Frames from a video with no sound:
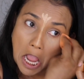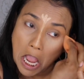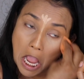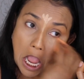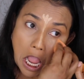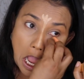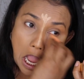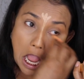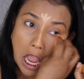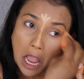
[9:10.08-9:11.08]

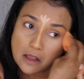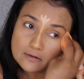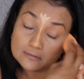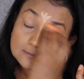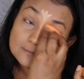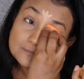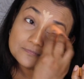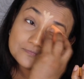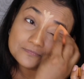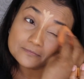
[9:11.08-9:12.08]

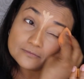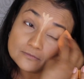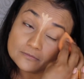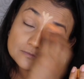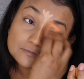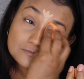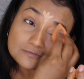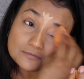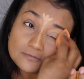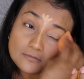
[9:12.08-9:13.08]

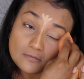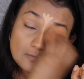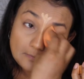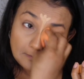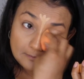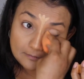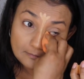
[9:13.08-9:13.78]
Nobody speaks.